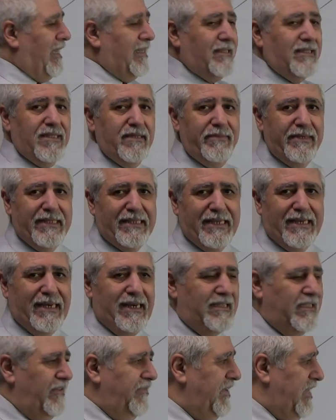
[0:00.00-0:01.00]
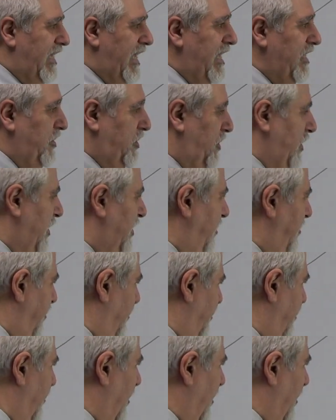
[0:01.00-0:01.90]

estimate classification.